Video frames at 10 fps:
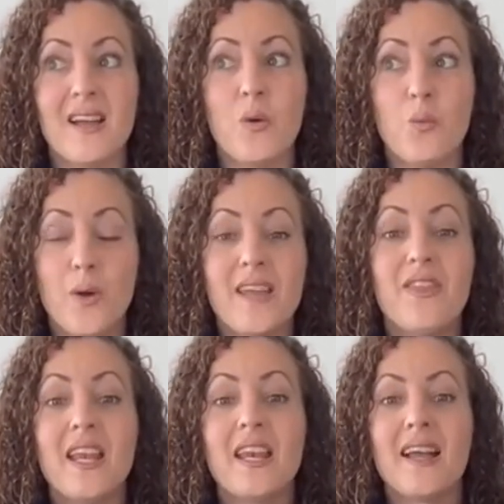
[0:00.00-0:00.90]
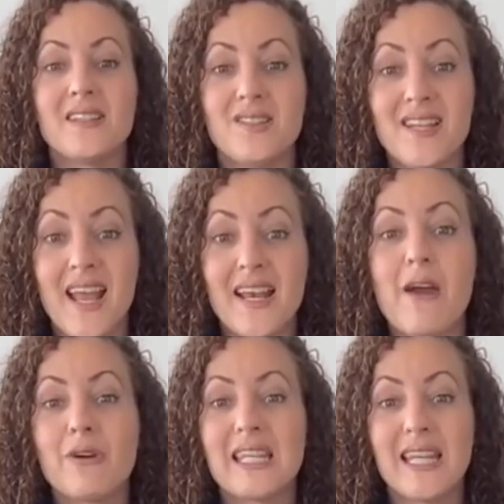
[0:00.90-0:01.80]
we then understand
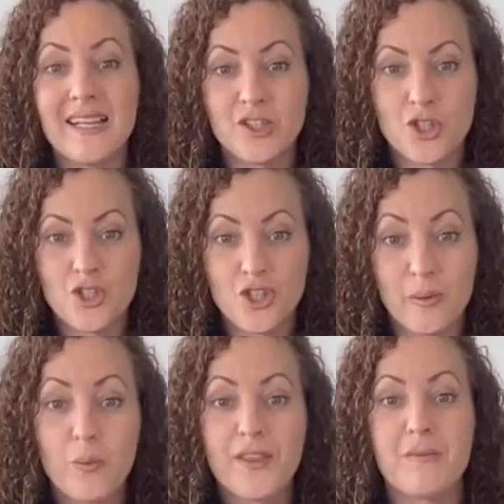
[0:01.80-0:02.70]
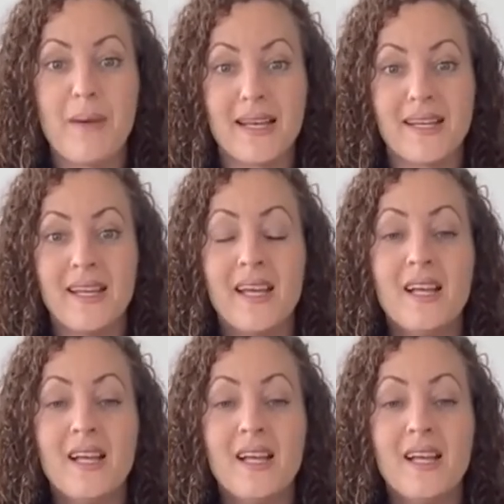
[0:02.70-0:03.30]
our relationship with money.